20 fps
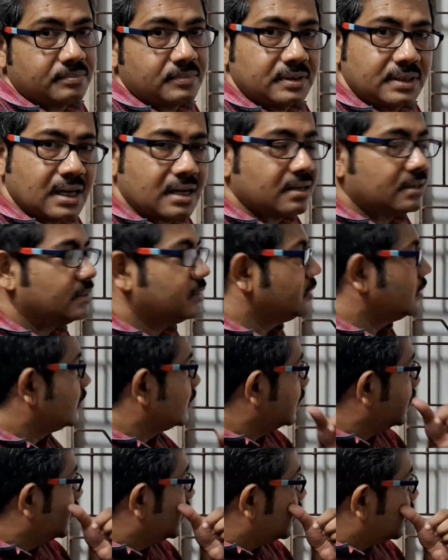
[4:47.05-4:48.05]
Yeah,
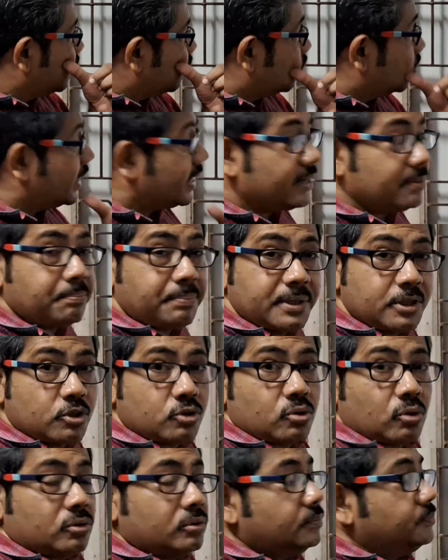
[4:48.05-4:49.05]
when
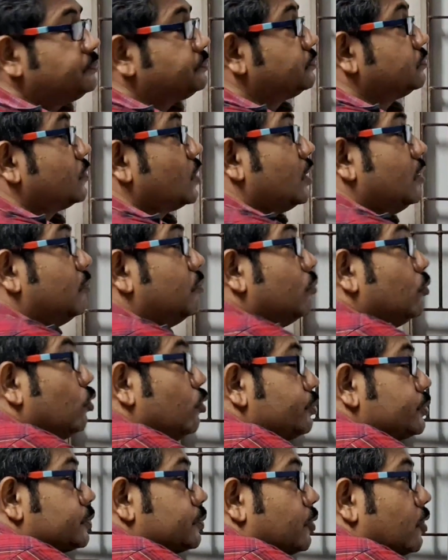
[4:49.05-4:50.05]
piston
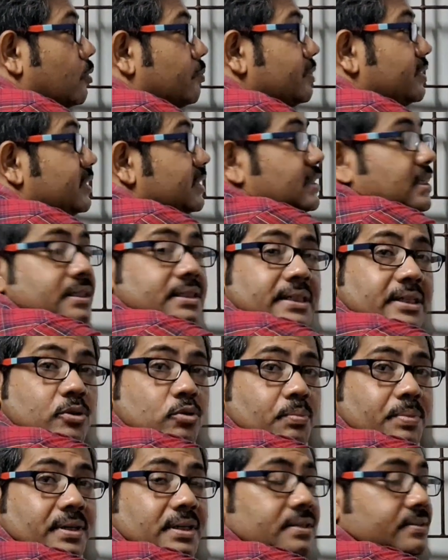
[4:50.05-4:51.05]
moves from TDC to
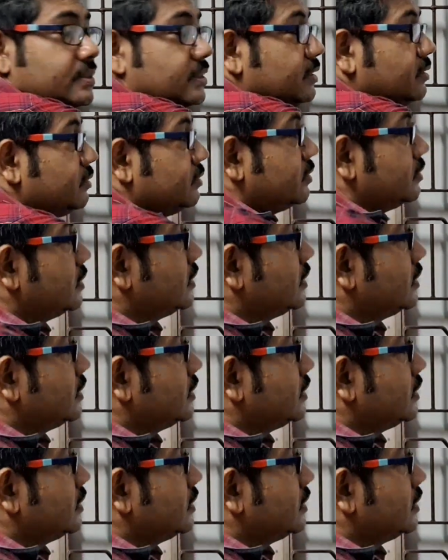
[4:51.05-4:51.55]
BDC,